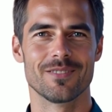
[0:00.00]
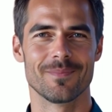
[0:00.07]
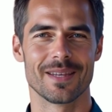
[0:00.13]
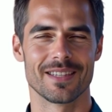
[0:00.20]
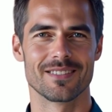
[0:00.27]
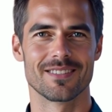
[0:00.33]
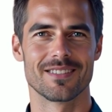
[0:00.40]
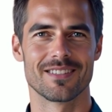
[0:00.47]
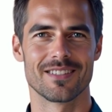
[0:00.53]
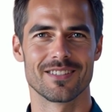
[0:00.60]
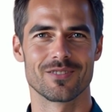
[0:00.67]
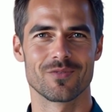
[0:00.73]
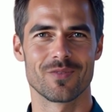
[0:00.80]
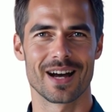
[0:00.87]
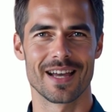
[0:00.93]

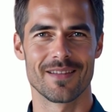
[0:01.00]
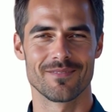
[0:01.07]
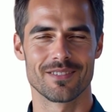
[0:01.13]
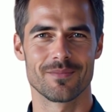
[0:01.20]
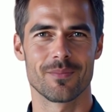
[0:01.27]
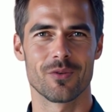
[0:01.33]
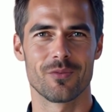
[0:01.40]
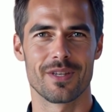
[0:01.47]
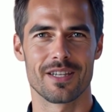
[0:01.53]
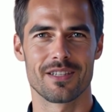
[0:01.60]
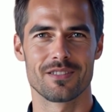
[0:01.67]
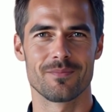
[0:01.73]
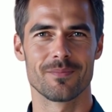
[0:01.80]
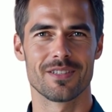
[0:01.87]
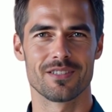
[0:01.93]
Dispenza describes
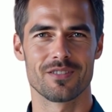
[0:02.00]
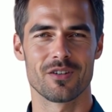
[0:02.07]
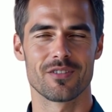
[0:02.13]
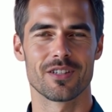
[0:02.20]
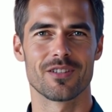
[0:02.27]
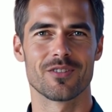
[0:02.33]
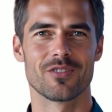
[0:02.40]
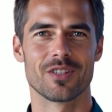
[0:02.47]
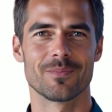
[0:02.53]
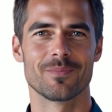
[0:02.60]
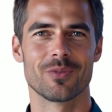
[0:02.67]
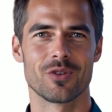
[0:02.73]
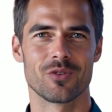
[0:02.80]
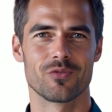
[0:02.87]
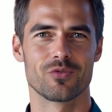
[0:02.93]
Maria's
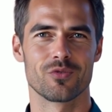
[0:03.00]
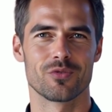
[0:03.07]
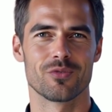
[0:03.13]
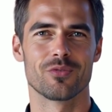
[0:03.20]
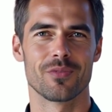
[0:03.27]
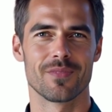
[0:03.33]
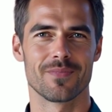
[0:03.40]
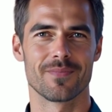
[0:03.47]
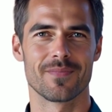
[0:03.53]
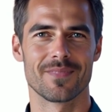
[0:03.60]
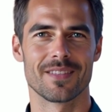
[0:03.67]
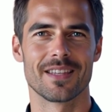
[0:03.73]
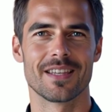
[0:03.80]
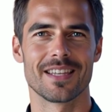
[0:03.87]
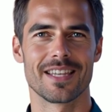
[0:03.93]
methodical approach.
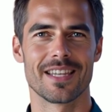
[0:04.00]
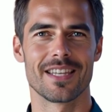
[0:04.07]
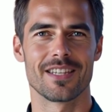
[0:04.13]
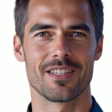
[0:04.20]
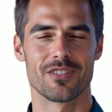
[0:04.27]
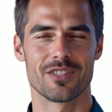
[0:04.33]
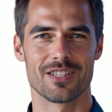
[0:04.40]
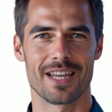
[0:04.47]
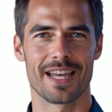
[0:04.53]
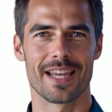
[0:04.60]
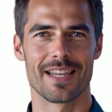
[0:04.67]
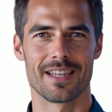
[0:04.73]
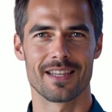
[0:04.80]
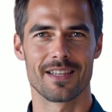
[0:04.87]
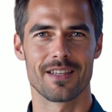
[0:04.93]
Each
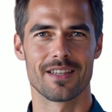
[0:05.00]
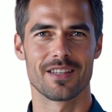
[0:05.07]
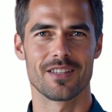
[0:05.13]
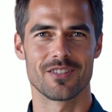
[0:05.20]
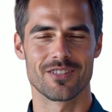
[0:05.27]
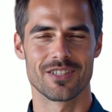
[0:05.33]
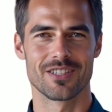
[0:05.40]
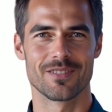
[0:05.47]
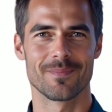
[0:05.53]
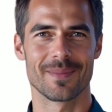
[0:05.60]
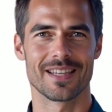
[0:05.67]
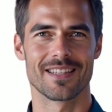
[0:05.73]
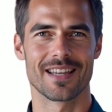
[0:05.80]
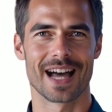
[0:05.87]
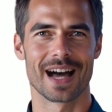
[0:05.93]
day, she
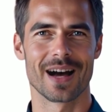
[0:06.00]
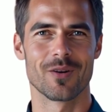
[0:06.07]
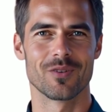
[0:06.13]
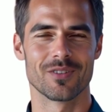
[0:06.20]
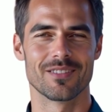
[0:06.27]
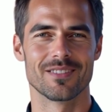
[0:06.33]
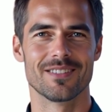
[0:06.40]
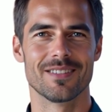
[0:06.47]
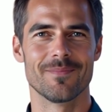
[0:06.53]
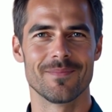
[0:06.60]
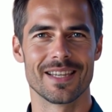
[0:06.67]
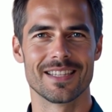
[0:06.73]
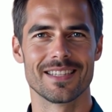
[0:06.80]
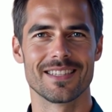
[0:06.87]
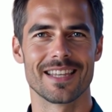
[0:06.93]
spent hours
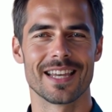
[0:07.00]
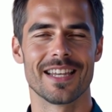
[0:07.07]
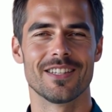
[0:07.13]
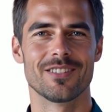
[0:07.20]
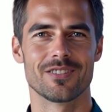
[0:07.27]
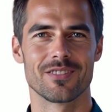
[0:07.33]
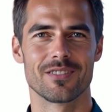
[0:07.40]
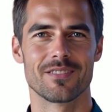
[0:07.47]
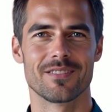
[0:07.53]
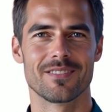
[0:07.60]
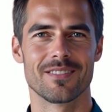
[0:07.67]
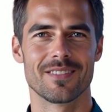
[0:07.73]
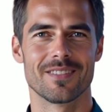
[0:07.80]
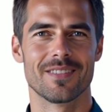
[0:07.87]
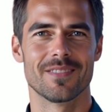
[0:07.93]
in
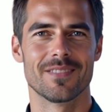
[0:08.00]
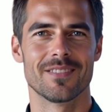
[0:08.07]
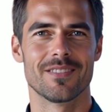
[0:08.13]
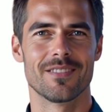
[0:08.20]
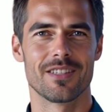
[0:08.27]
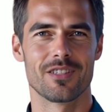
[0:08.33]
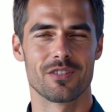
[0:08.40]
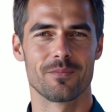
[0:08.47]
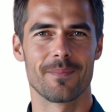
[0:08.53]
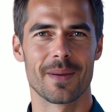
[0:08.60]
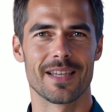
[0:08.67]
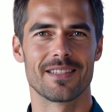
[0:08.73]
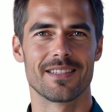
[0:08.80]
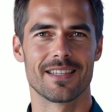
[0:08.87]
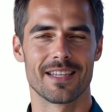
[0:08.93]
meditation,
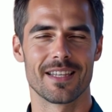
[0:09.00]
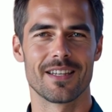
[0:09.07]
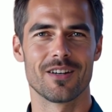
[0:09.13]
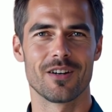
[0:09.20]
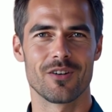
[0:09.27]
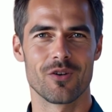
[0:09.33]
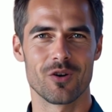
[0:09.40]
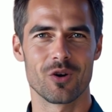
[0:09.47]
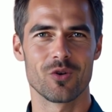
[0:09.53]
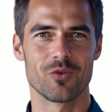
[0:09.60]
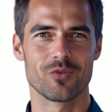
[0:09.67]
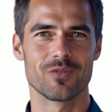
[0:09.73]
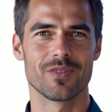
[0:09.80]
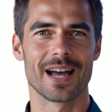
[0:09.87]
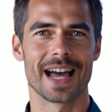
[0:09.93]
dismantling her
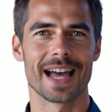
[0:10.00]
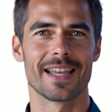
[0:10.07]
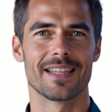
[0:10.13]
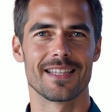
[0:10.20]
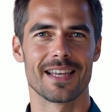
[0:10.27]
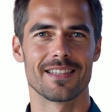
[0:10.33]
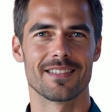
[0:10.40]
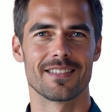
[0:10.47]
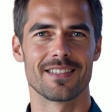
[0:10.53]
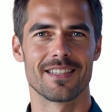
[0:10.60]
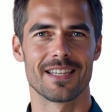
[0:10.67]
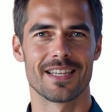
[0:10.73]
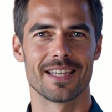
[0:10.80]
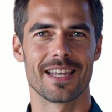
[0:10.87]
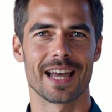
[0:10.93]
old
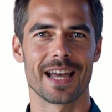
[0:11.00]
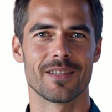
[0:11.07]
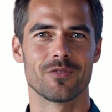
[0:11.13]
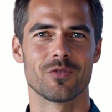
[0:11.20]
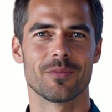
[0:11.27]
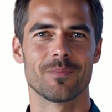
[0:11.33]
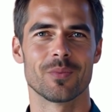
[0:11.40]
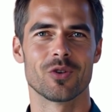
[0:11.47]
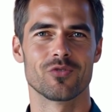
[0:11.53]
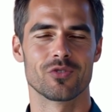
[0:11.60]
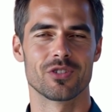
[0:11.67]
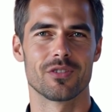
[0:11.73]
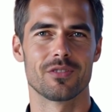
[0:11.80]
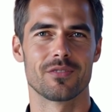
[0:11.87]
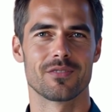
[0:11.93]
identity and
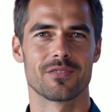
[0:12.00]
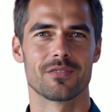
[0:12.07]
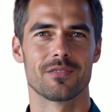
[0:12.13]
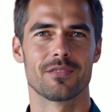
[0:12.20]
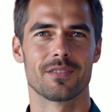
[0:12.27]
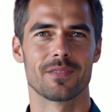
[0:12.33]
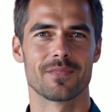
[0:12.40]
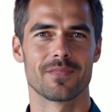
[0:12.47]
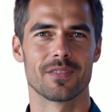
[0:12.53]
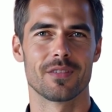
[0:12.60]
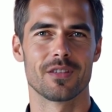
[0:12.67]
emotions.